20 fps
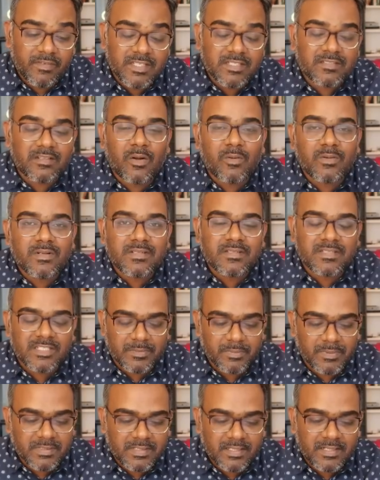is down
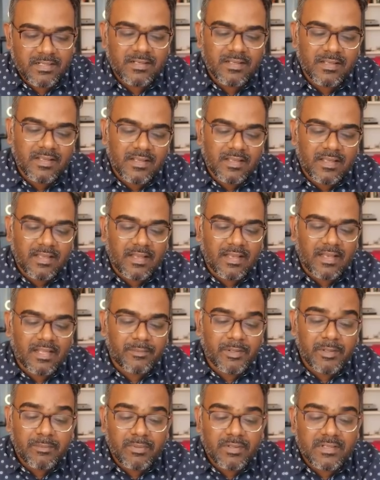6%, and
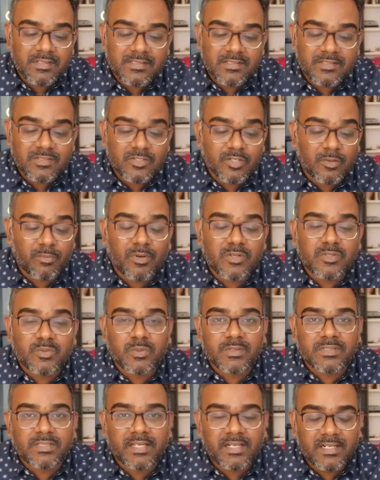Medplus stop loss
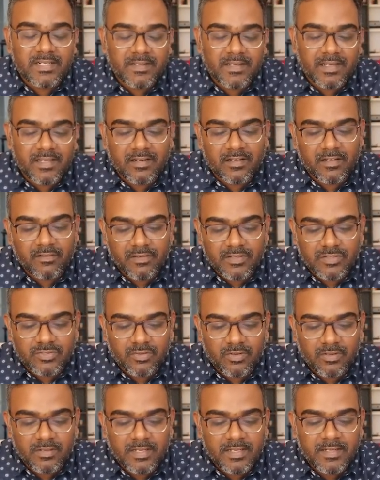was hit and it reversed
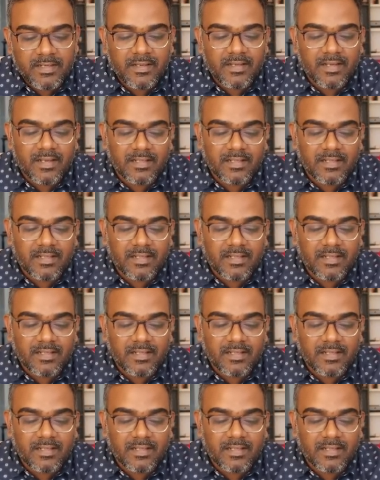strongly,